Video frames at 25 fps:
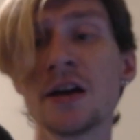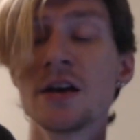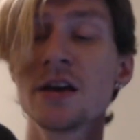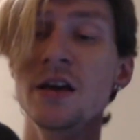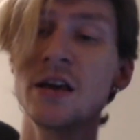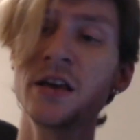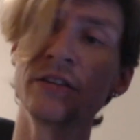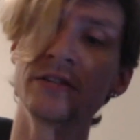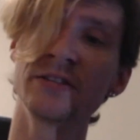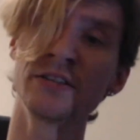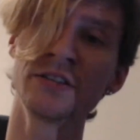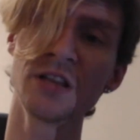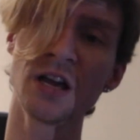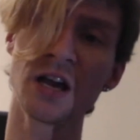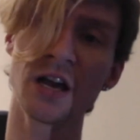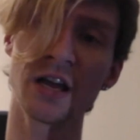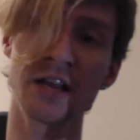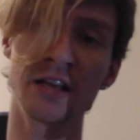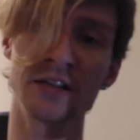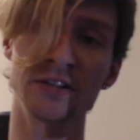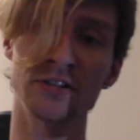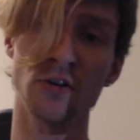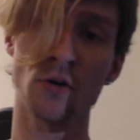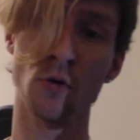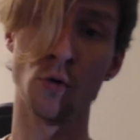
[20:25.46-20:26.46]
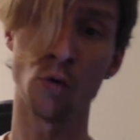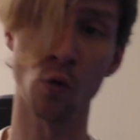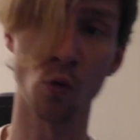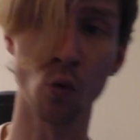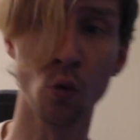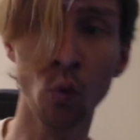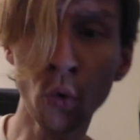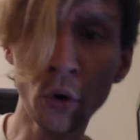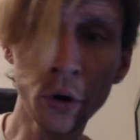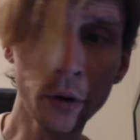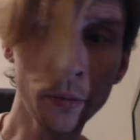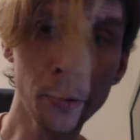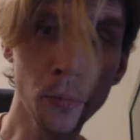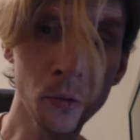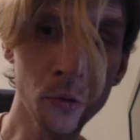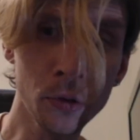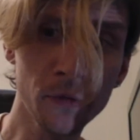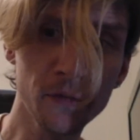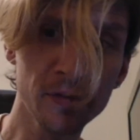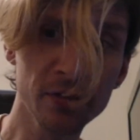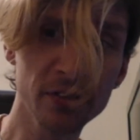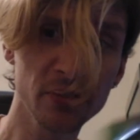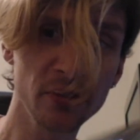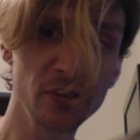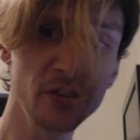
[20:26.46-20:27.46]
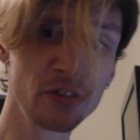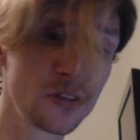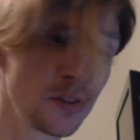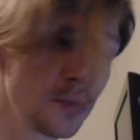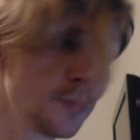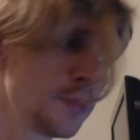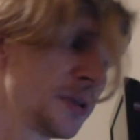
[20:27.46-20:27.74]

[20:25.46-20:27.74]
it's not as horrible of a system